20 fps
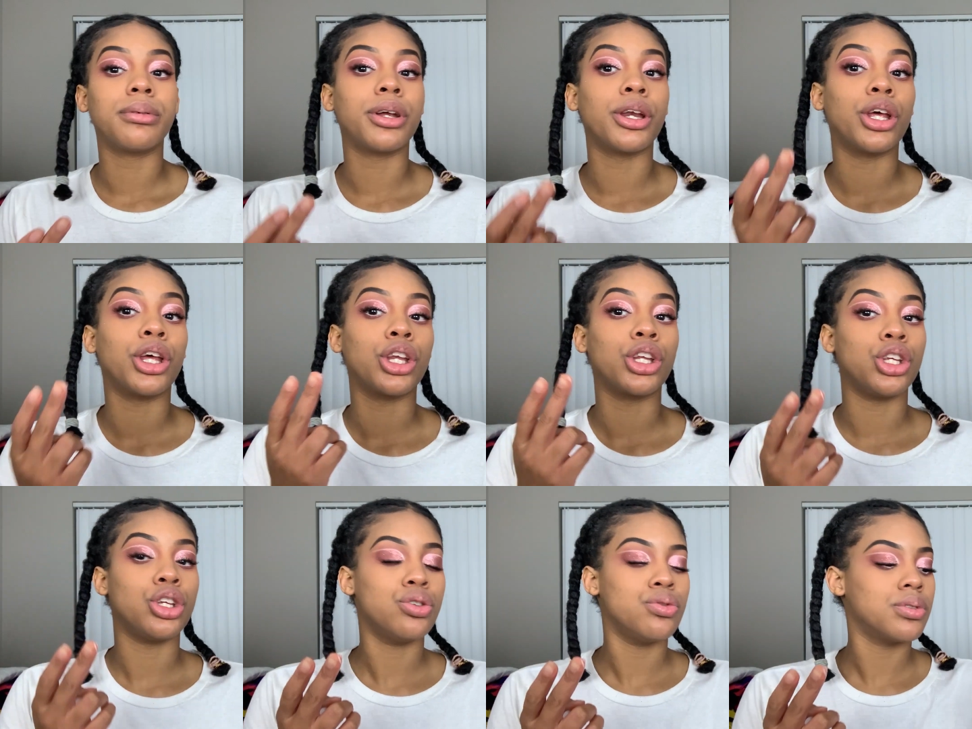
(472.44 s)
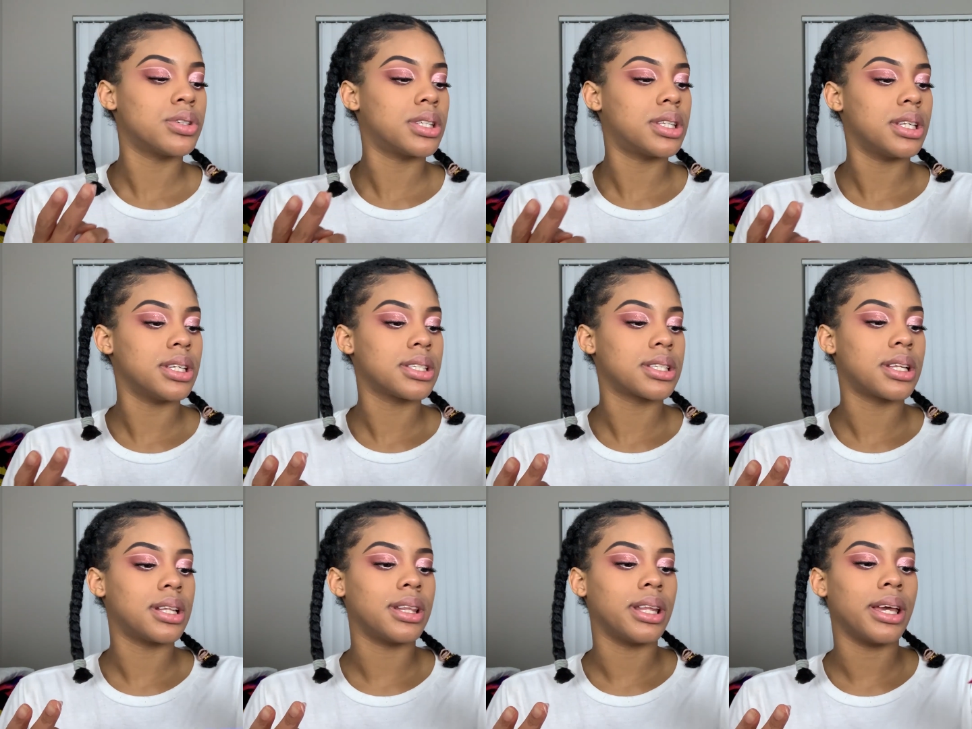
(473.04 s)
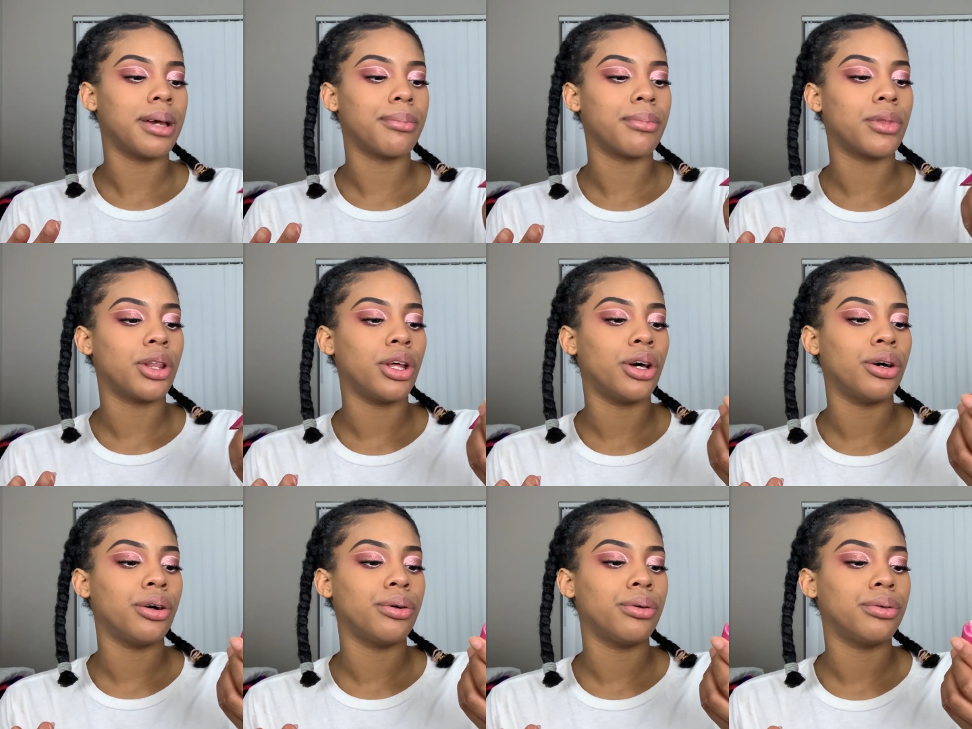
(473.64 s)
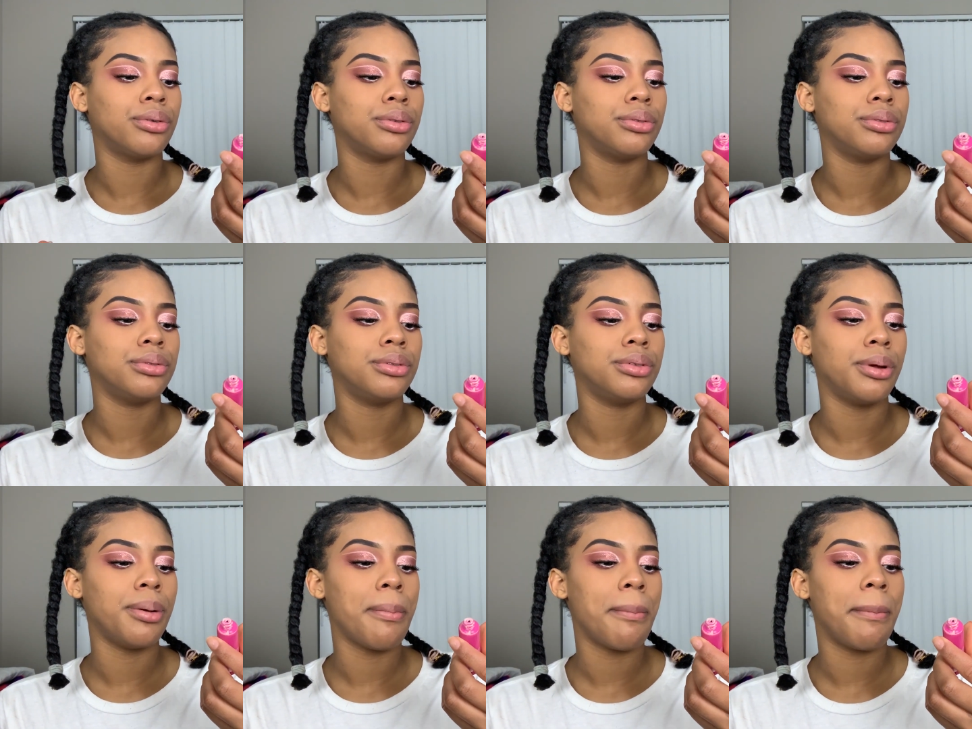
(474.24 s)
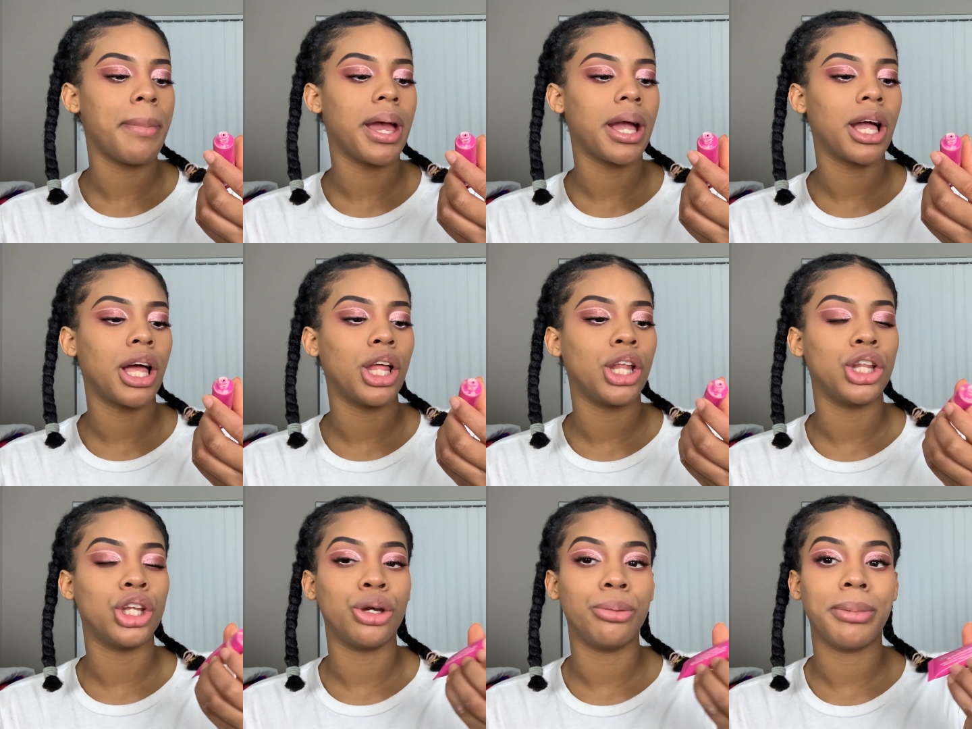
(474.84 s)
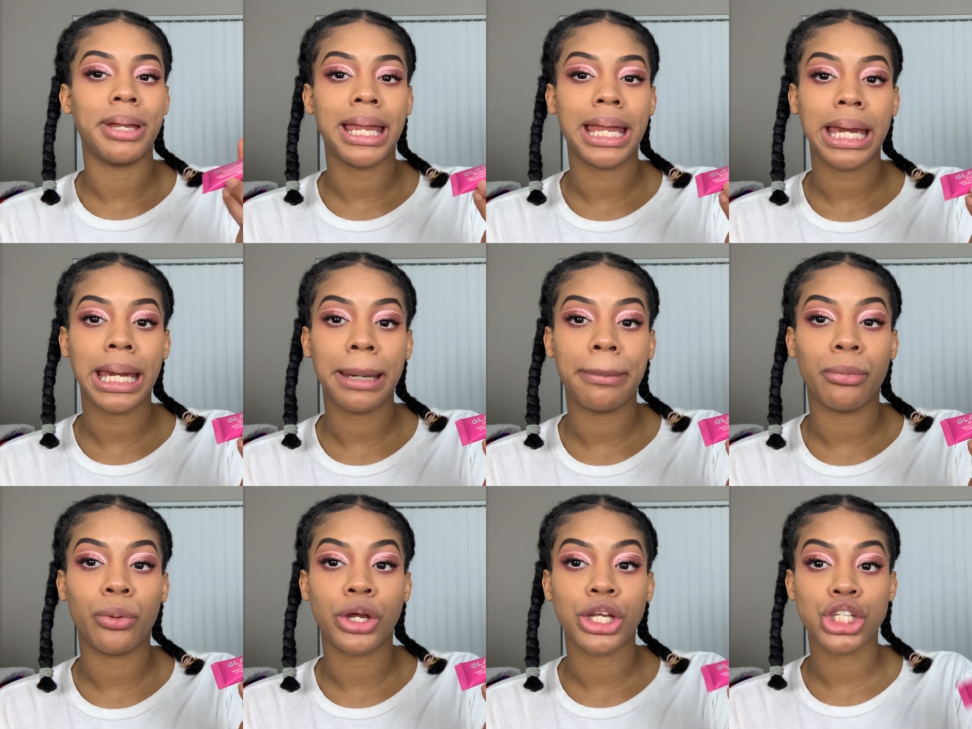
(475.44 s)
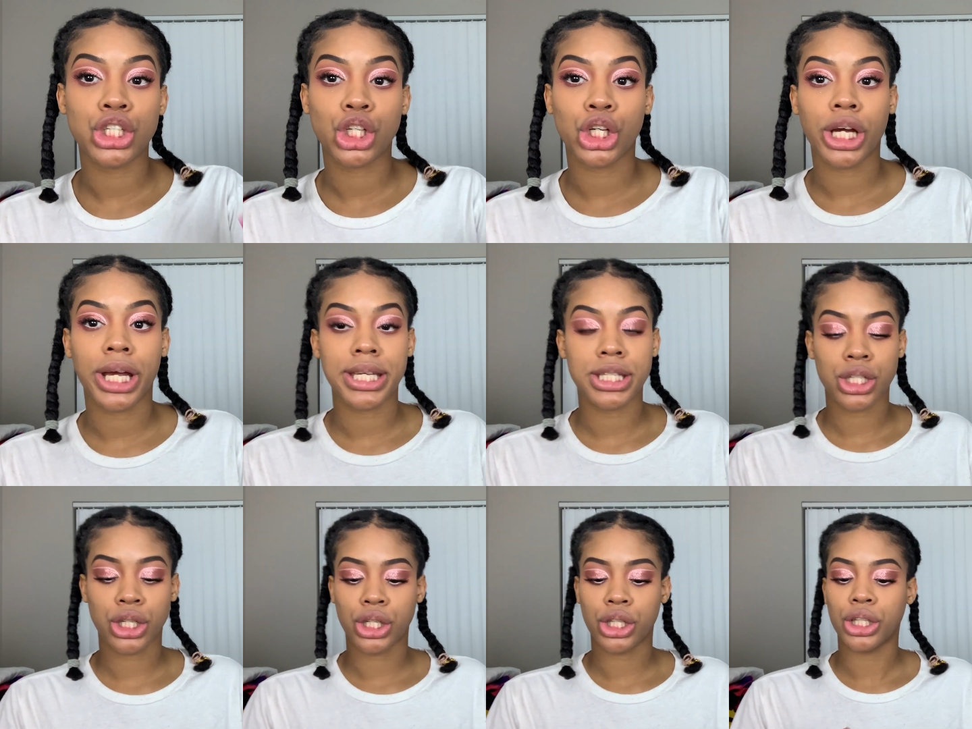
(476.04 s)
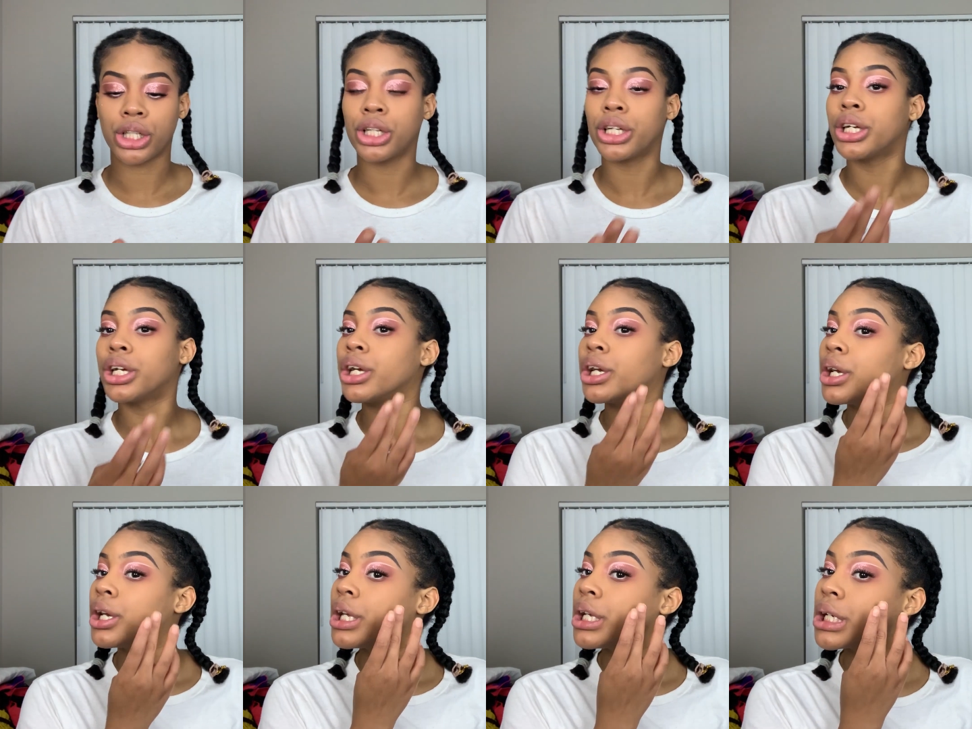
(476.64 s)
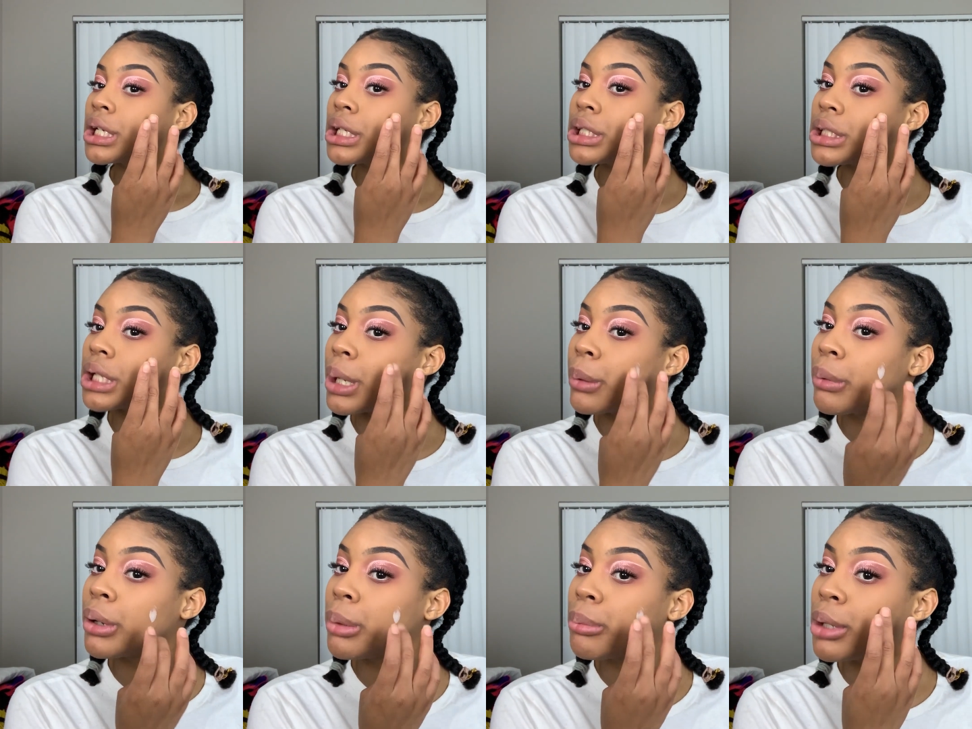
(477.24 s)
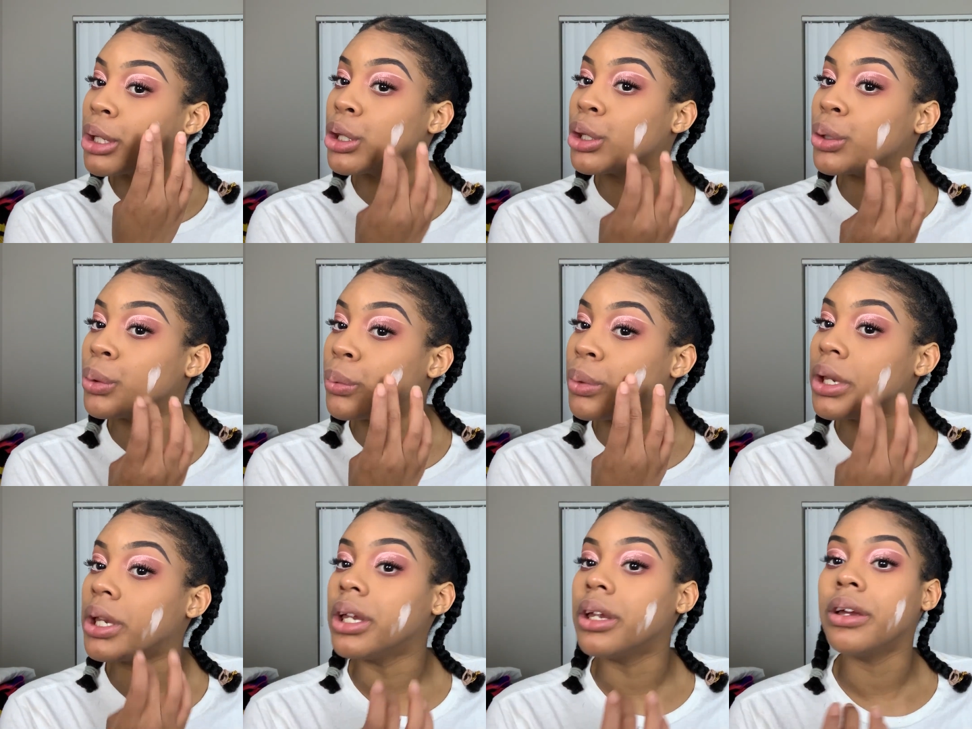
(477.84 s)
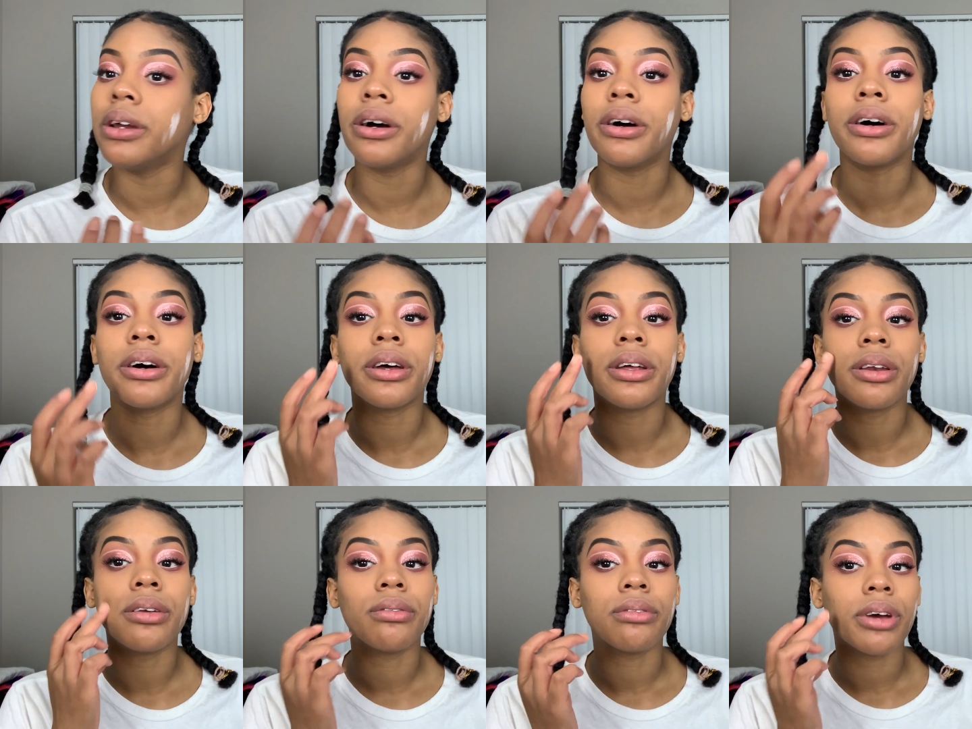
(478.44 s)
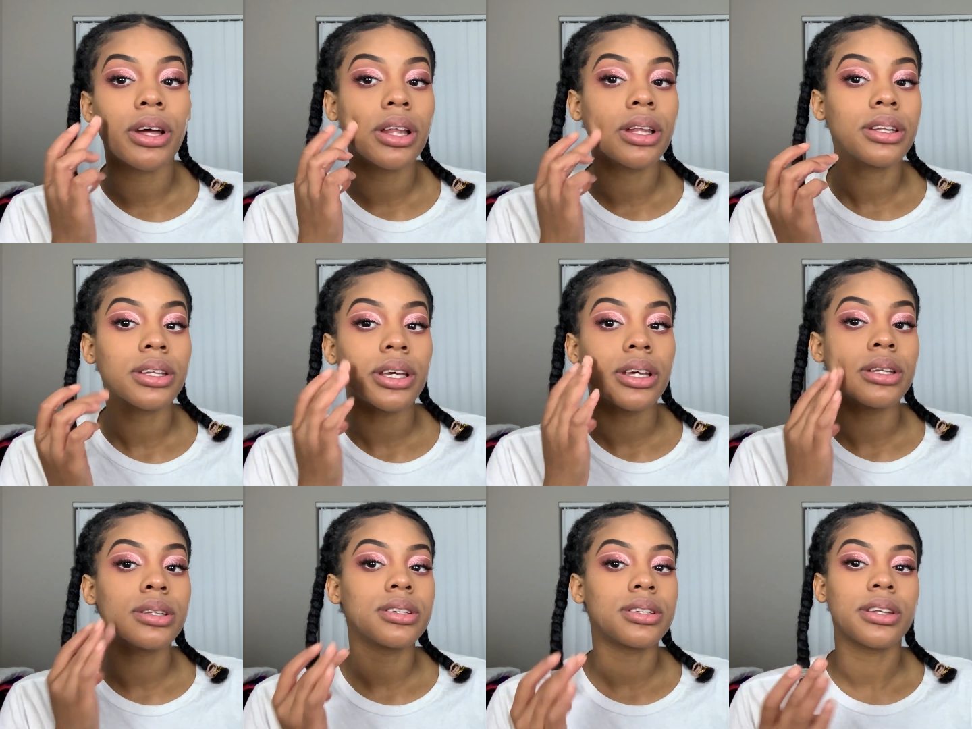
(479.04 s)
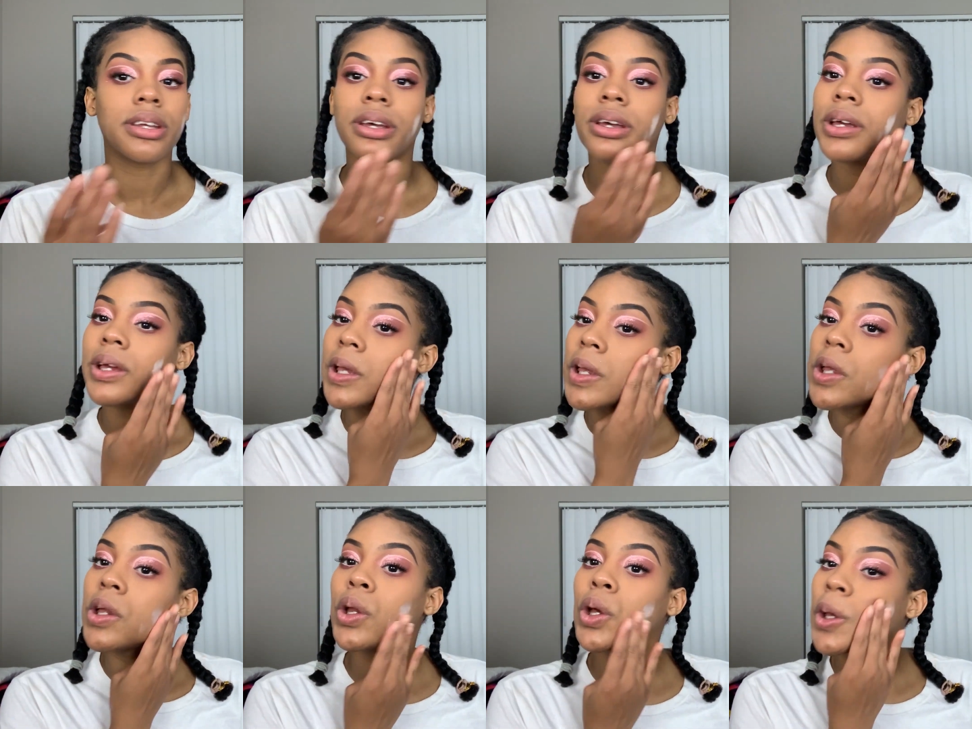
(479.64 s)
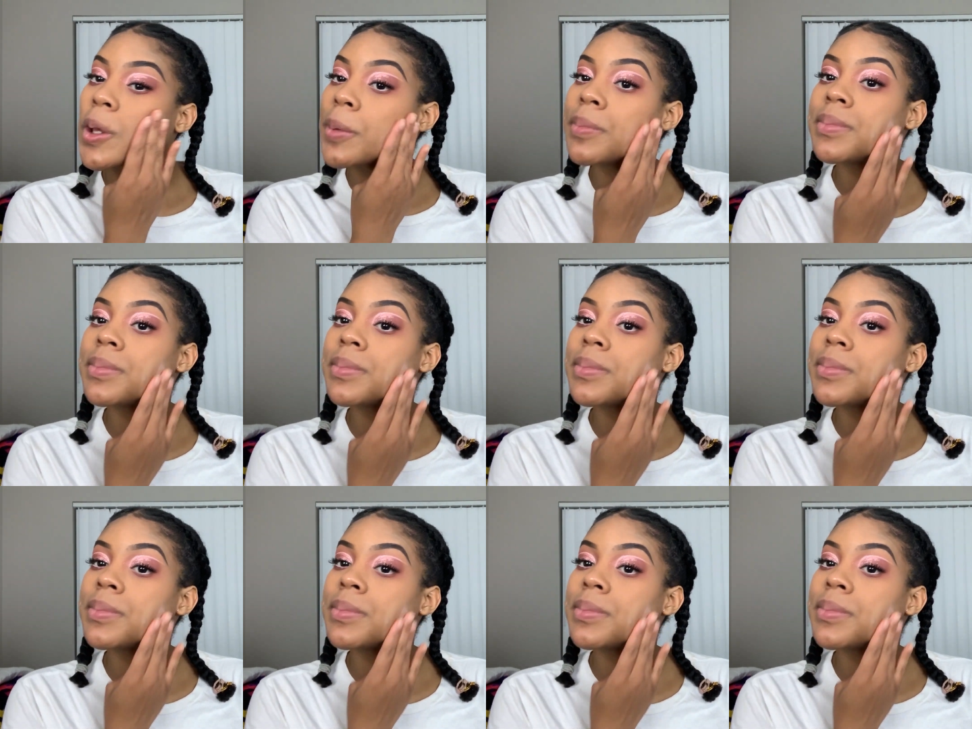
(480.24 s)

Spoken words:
gonna use this Glam Glow Mega Illuminating Moisturizer because I want to be dewy on Valentine's Day. You know what